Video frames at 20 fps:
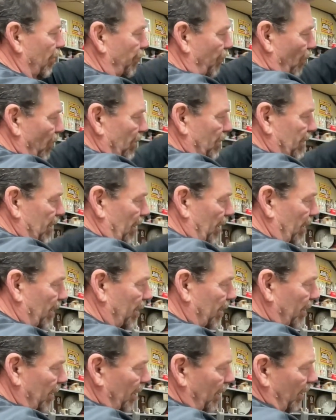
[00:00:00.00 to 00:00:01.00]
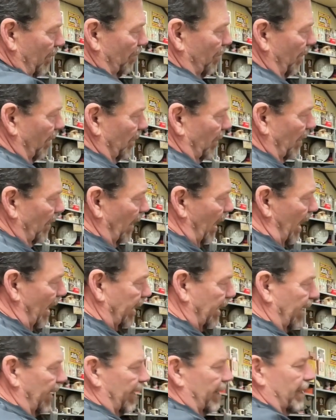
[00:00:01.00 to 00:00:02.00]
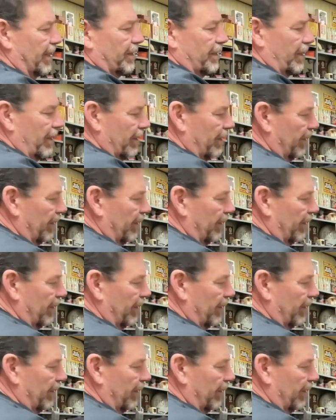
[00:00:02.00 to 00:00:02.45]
for it to be able to lock in.